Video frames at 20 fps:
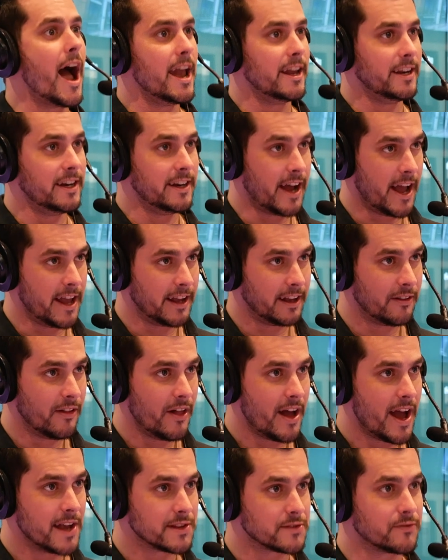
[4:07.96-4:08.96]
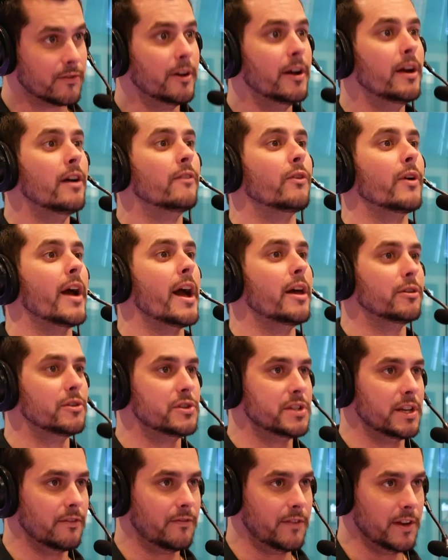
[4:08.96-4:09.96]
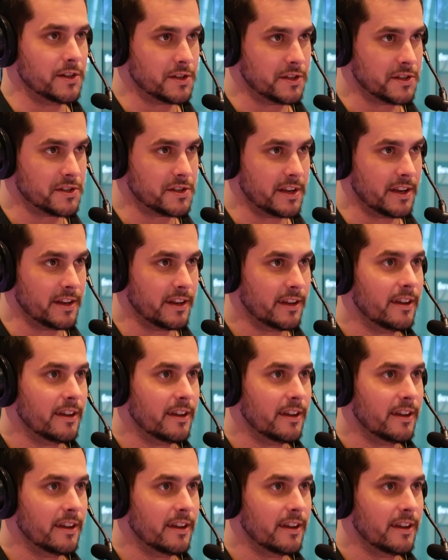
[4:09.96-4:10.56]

I-89 glass for energy efficiency.